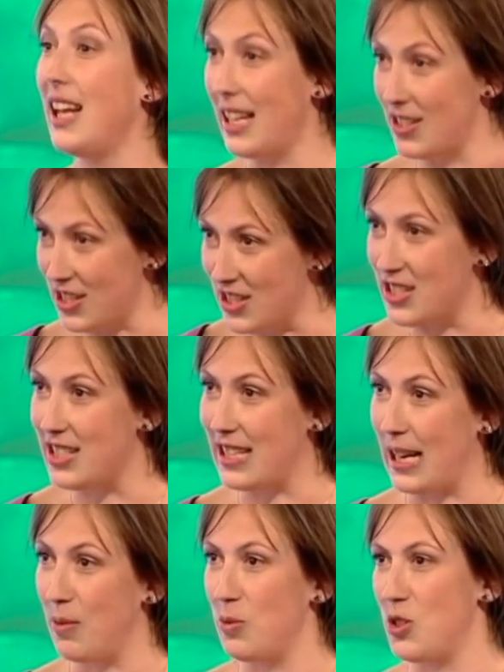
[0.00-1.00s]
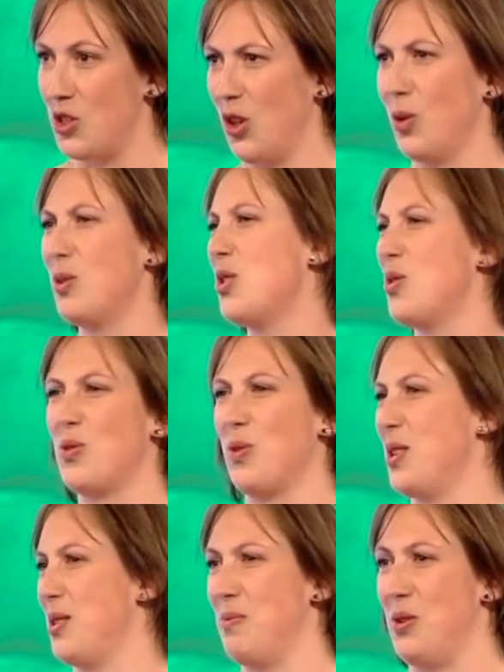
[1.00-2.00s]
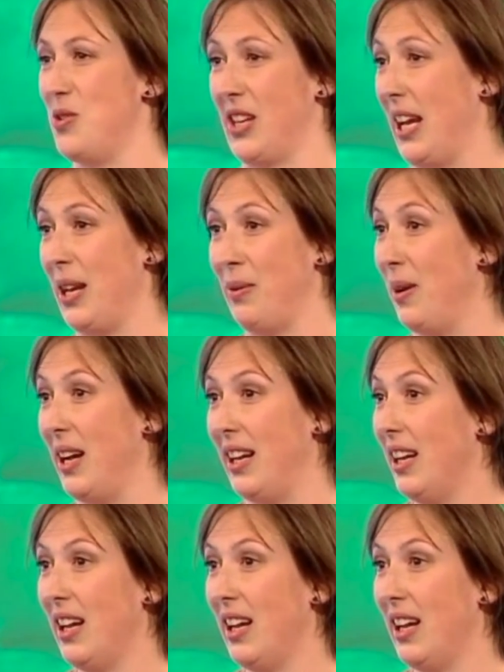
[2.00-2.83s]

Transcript: And into downward dog, which is always amusing anyway.